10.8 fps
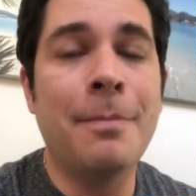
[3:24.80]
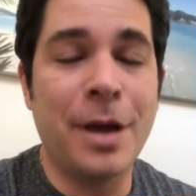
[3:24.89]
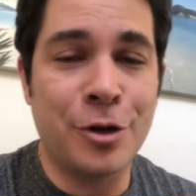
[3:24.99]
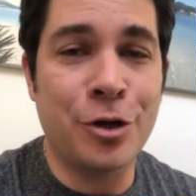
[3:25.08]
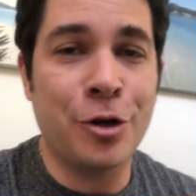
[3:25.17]

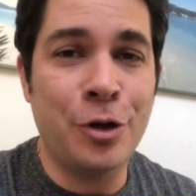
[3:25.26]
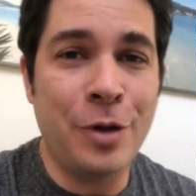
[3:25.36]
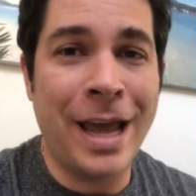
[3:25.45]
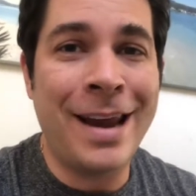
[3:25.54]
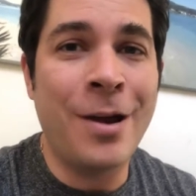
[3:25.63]
make sure you
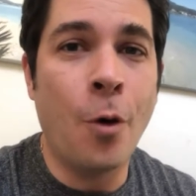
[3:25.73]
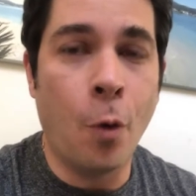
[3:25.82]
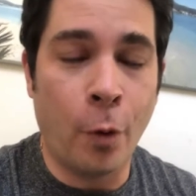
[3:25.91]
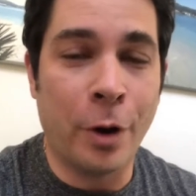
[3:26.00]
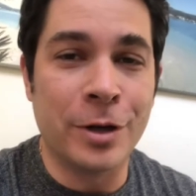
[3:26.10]
get
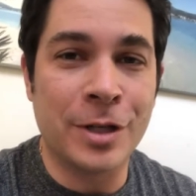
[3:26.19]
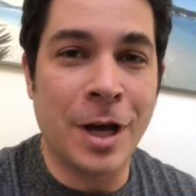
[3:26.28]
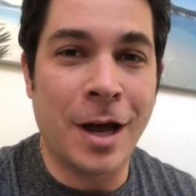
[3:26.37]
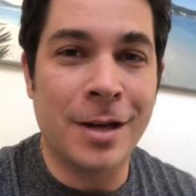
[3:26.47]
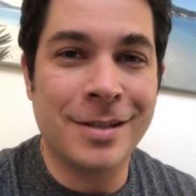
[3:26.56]
orange
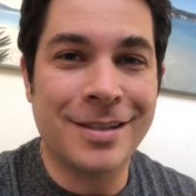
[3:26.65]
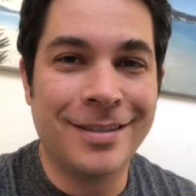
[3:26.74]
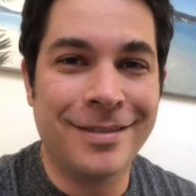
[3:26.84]
sauce.